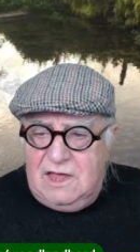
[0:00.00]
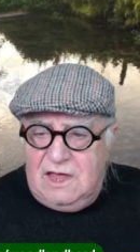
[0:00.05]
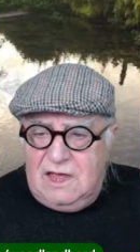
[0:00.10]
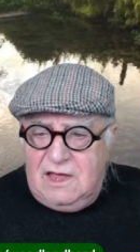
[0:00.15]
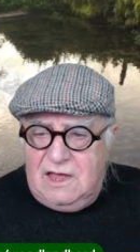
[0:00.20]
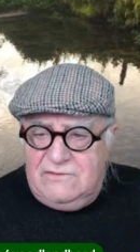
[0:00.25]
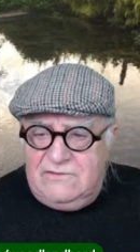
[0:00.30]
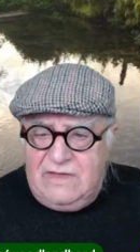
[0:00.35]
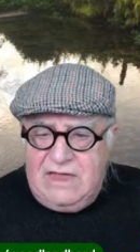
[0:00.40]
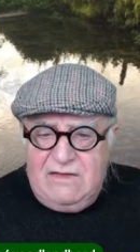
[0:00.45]

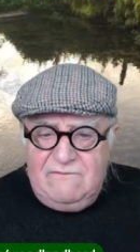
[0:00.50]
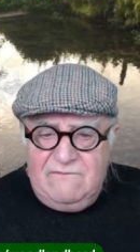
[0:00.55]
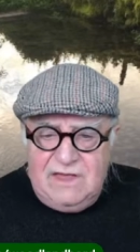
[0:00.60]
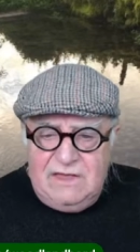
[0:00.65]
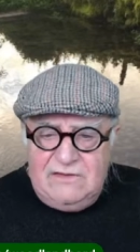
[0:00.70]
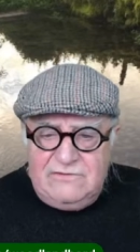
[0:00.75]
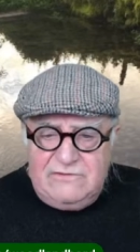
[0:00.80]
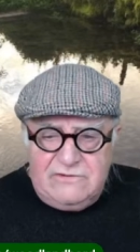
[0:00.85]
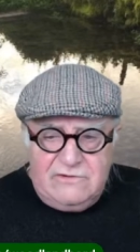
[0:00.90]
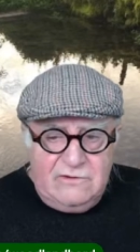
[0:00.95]
as
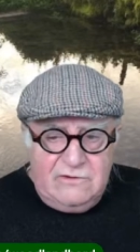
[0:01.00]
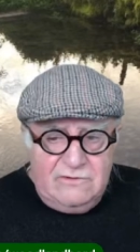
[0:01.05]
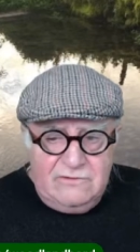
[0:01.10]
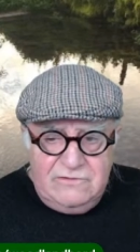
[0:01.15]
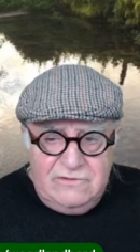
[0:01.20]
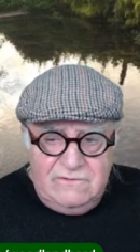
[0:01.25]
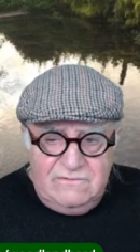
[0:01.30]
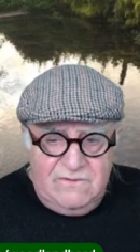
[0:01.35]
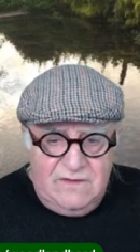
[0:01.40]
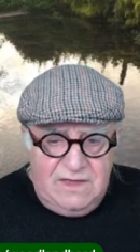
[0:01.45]
having
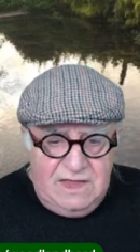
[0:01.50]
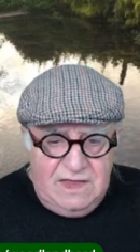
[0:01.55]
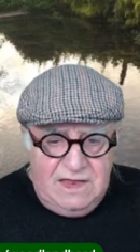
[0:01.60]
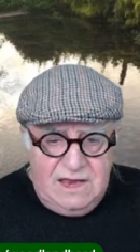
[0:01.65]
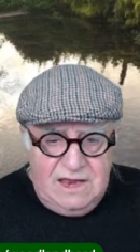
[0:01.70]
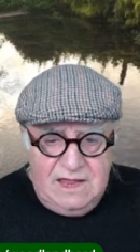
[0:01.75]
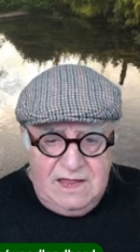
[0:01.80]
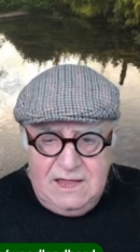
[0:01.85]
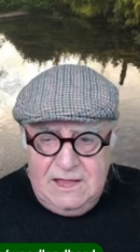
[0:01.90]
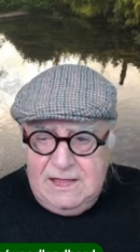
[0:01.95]
exclusive
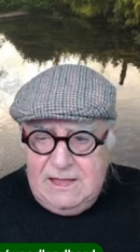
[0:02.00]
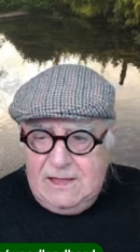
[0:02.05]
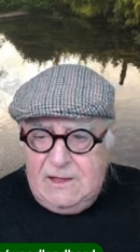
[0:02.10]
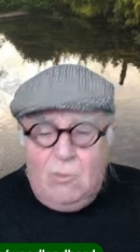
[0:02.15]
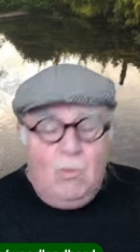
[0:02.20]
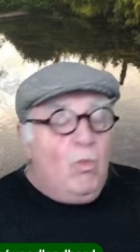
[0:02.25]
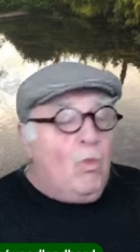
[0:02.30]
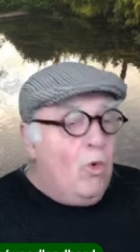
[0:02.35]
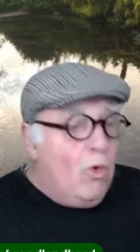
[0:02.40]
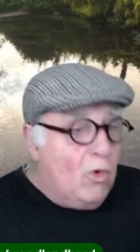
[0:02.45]
healing,
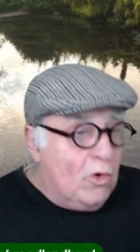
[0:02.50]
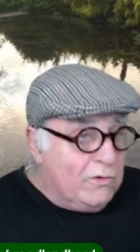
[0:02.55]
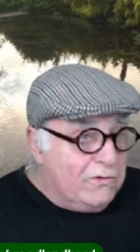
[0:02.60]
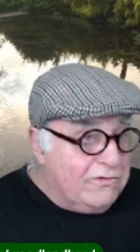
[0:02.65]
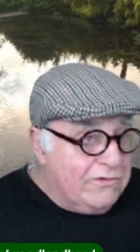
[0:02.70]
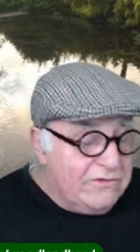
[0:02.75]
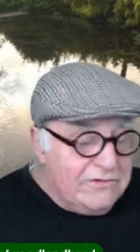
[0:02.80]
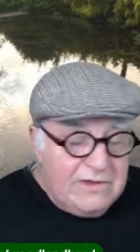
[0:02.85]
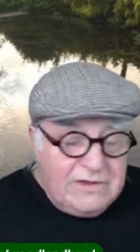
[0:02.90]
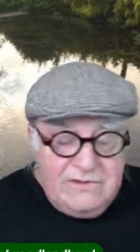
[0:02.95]
uh,
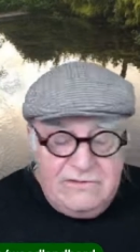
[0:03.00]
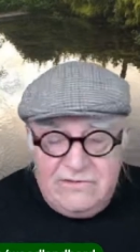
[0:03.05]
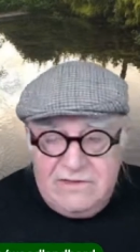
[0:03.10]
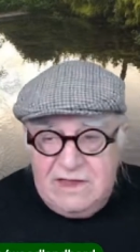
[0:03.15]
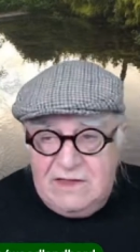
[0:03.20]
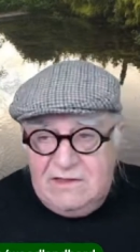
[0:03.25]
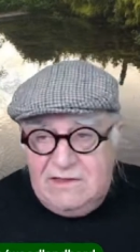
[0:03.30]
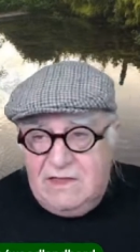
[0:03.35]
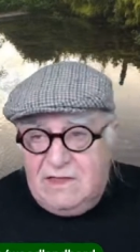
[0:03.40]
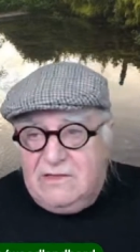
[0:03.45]
warts, as I
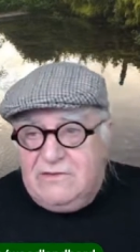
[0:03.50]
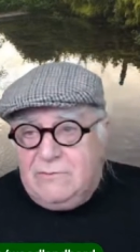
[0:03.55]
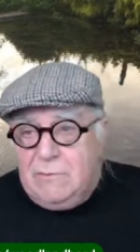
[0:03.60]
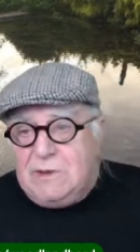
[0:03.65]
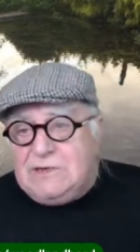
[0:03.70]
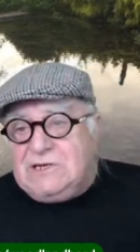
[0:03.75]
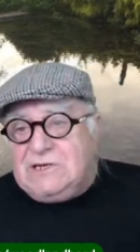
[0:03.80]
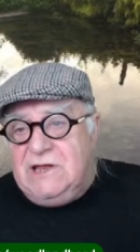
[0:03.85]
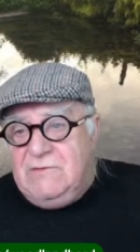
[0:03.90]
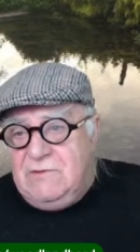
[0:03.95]
said,
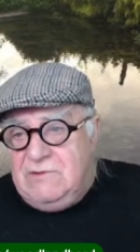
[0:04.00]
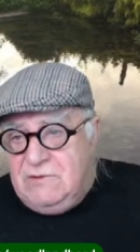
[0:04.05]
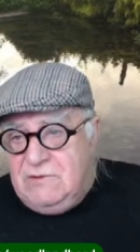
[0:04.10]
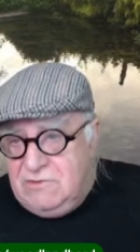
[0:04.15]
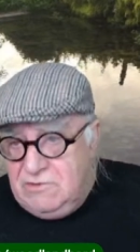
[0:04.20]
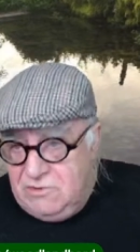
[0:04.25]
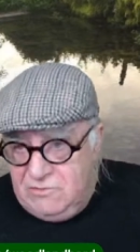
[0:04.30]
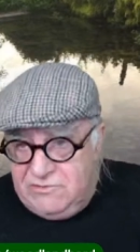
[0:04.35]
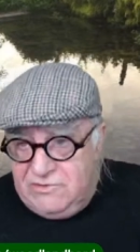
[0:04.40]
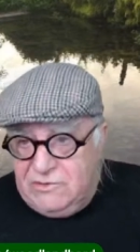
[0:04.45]
especially
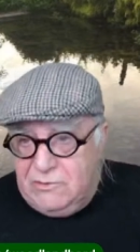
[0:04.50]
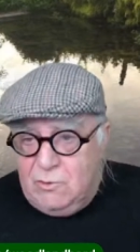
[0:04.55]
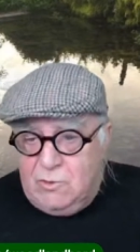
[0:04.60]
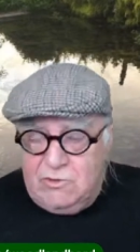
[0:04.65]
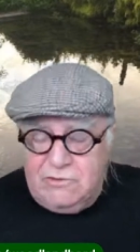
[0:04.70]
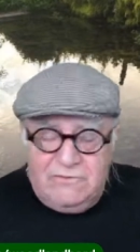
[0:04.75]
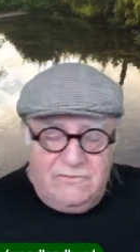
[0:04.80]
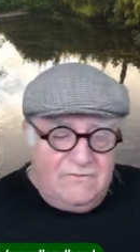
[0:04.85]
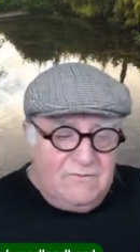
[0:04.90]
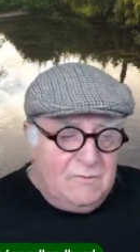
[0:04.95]
using the
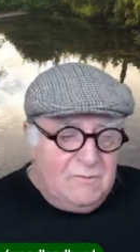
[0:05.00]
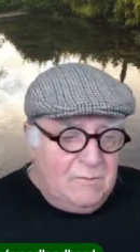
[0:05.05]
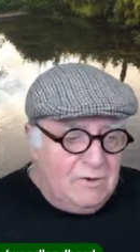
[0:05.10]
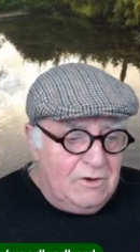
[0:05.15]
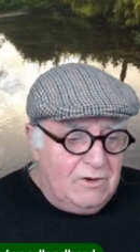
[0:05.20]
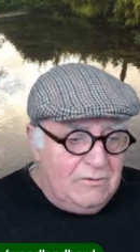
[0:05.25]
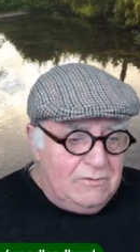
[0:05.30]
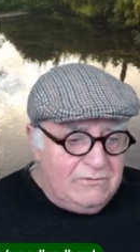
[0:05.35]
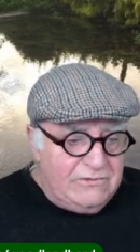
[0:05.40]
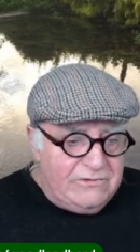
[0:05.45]
water from
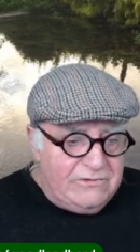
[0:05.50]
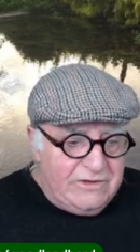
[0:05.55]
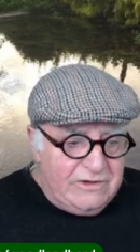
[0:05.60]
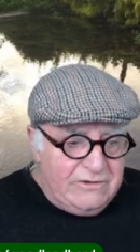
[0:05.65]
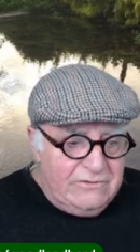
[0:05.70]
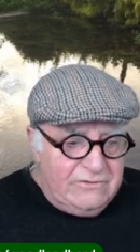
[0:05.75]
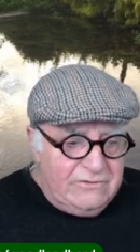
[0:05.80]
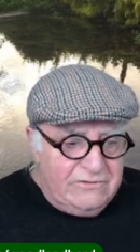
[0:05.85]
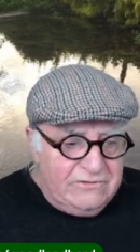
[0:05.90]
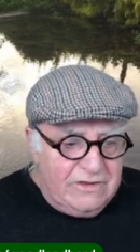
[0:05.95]
bottom
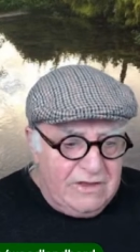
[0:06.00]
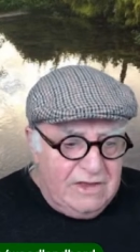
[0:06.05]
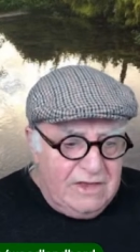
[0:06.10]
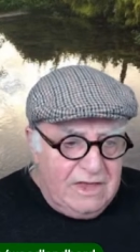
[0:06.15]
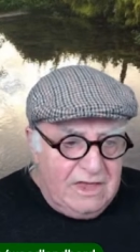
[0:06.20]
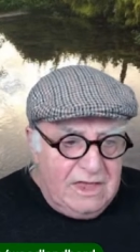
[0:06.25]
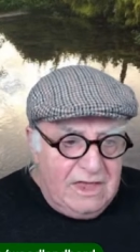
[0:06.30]
stones,